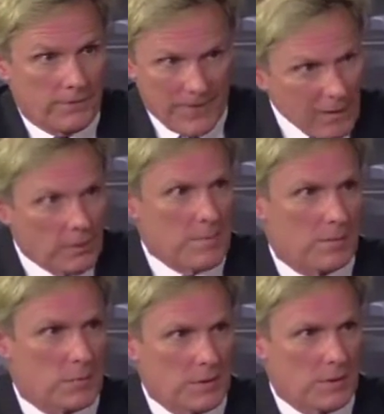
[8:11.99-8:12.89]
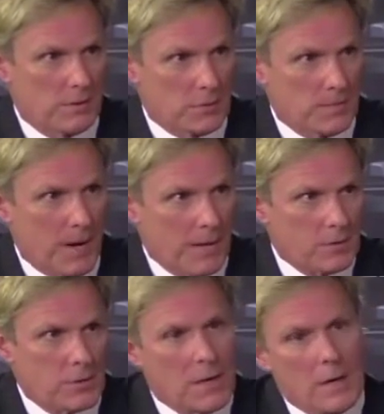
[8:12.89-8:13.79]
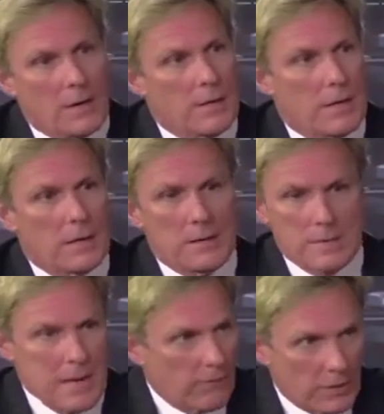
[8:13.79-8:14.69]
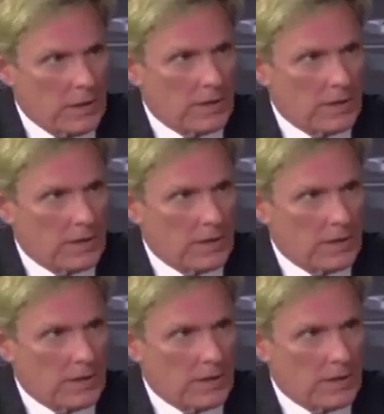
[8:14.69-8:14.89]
faculty members into those spots. They never